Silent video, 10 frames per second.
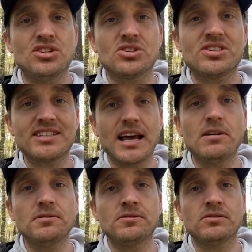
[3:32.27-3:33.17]

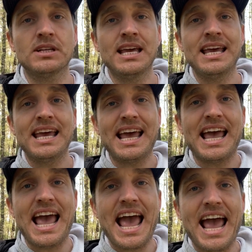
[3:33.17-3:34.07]
yourself,
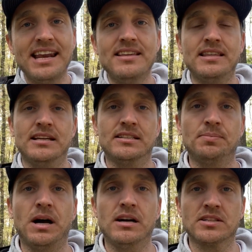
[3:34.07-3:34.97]
anything is
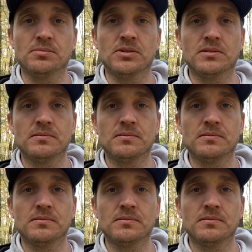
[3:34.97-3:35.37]
possible.